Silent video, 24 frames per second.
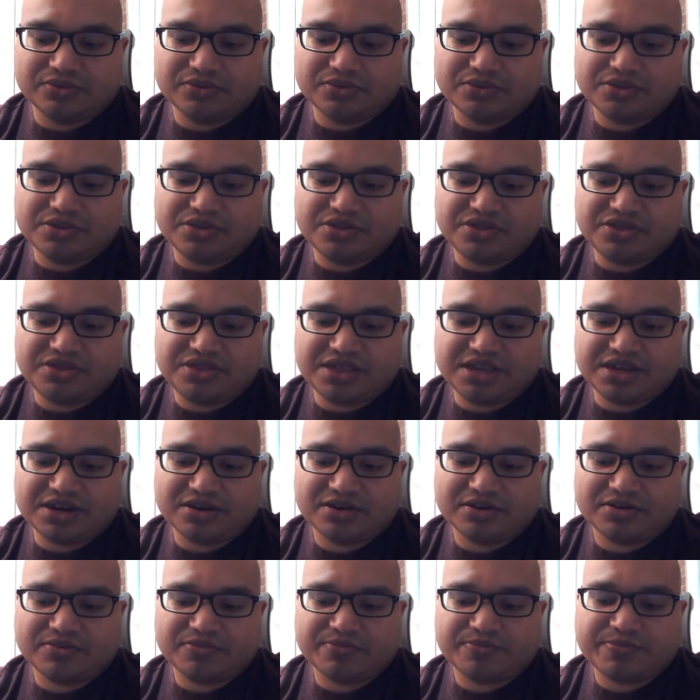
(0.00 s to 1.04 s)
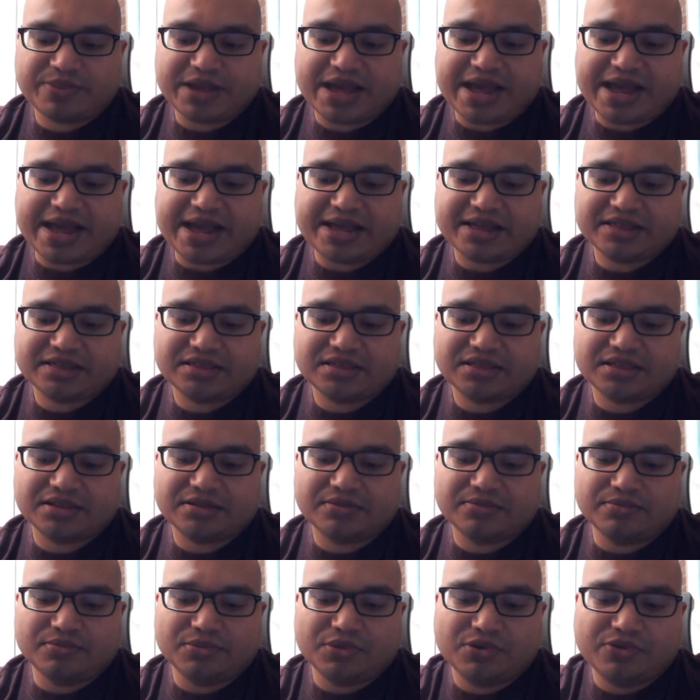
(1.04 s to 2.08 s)
their path
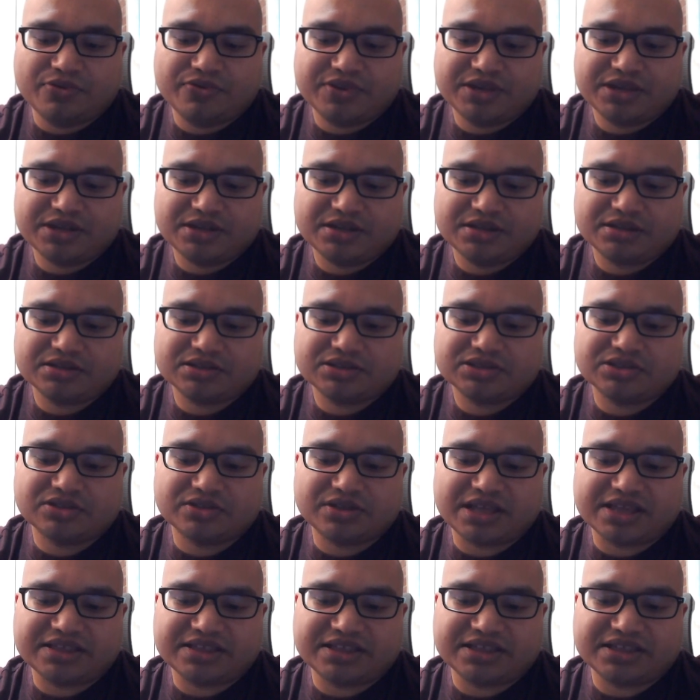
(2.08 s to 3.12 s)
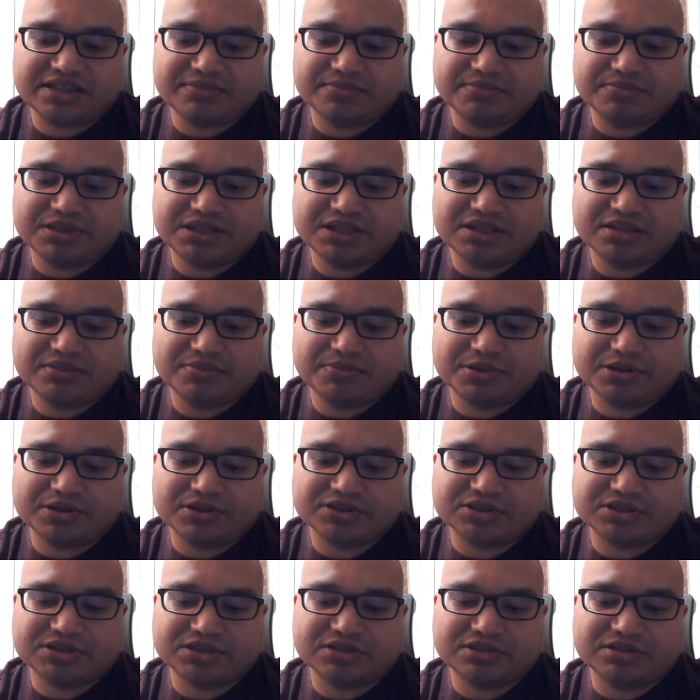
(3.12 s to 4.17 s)
moving so that they can be the
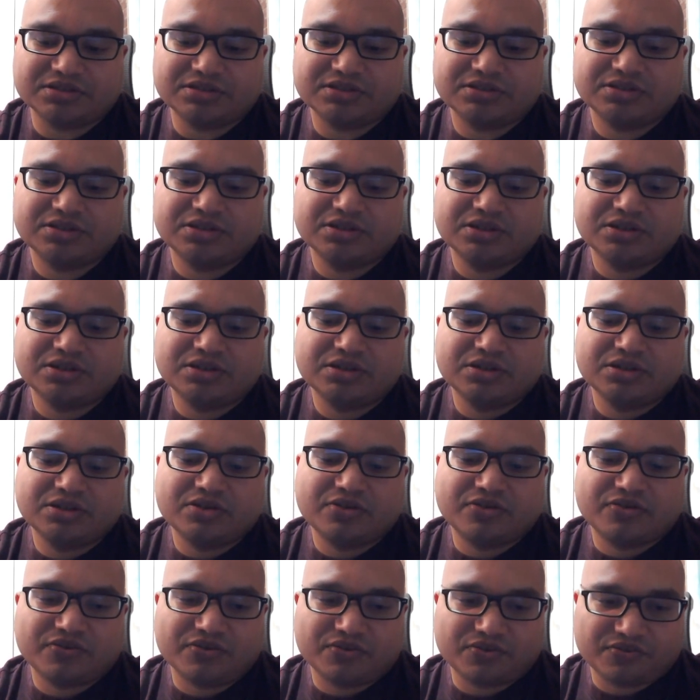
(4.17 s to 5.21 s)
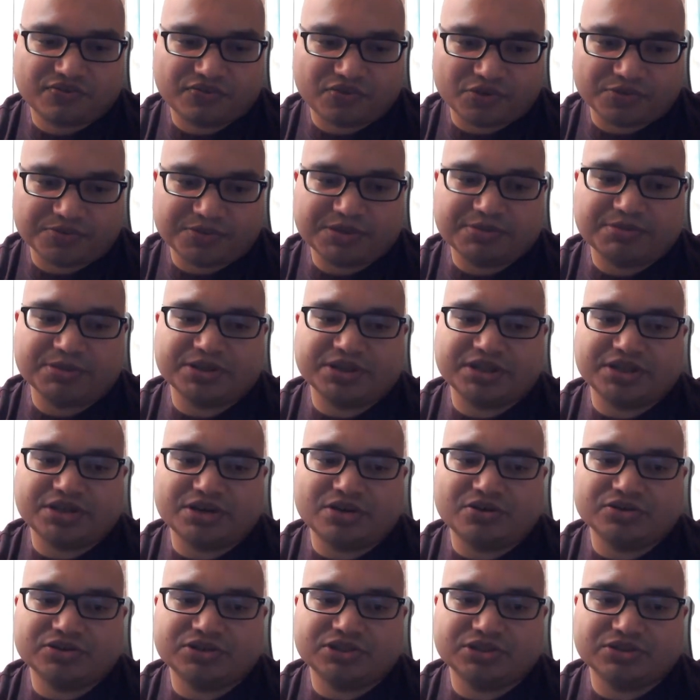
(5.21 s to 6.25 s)
person for people to
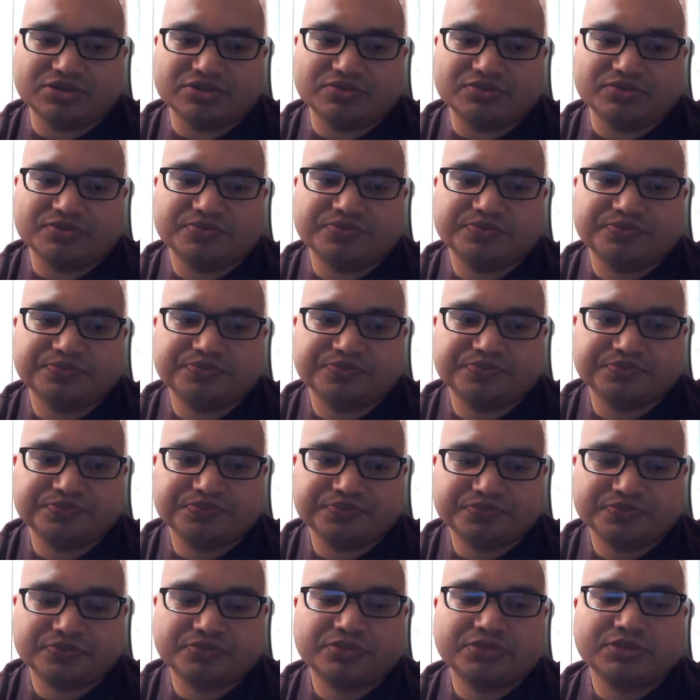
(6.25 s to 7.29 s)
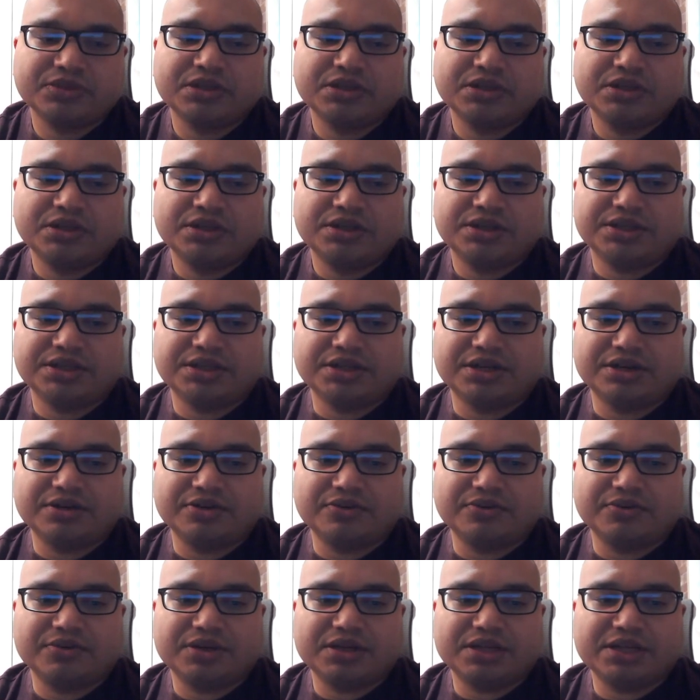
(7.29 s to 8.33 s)
go to, you know.
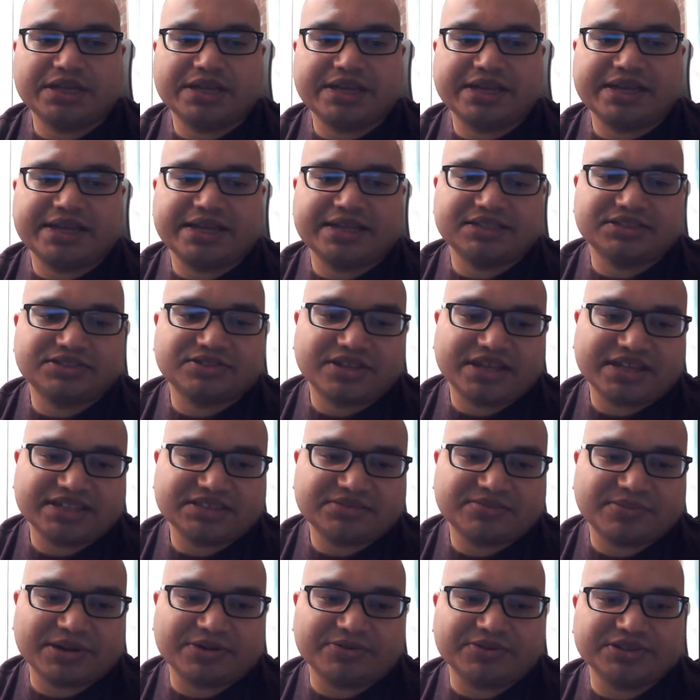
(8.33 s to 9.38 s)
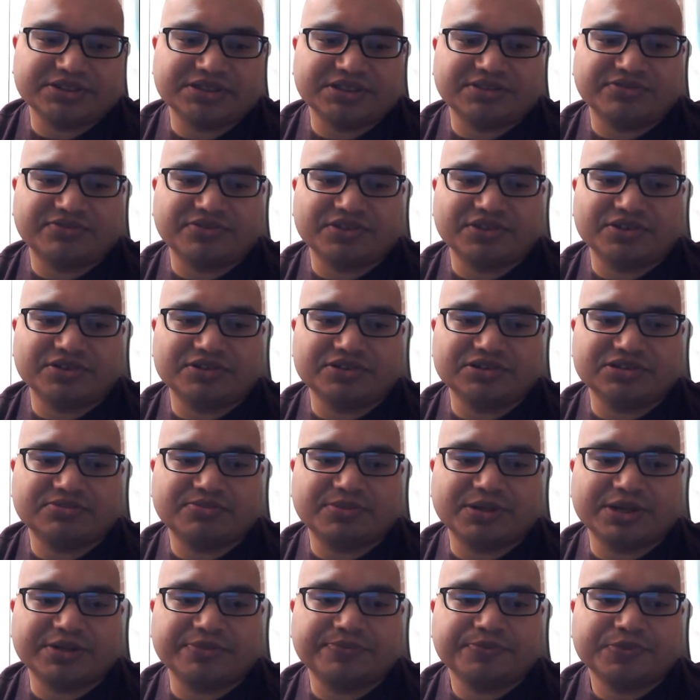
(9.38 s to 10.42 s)
And so that's my reasoning for those.
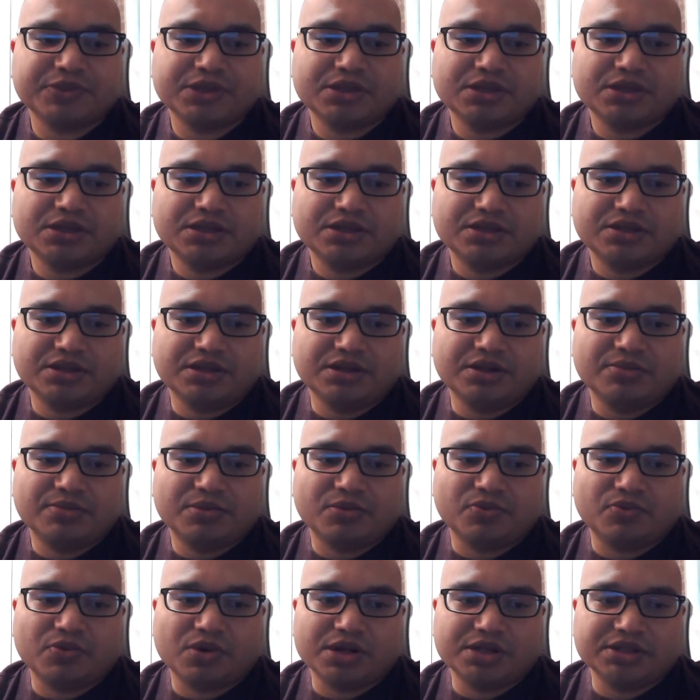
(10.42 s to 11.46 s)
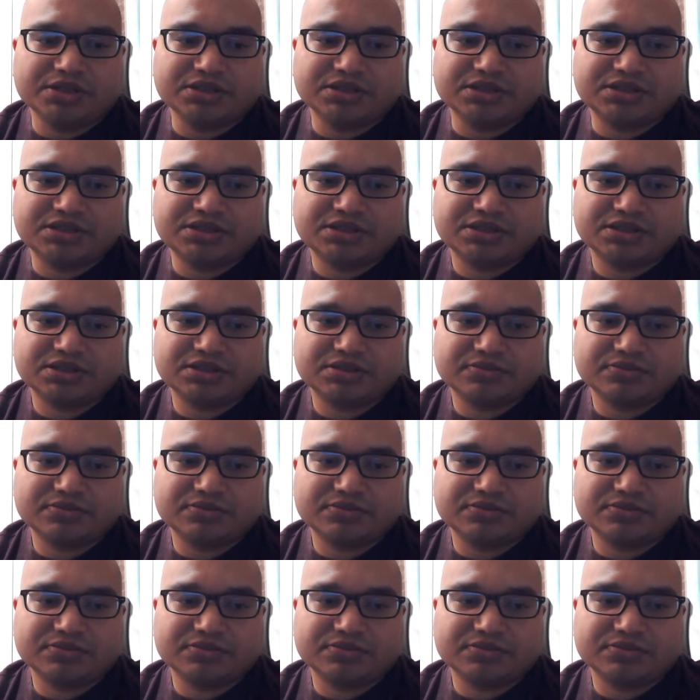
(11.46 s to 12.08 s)
But the number ones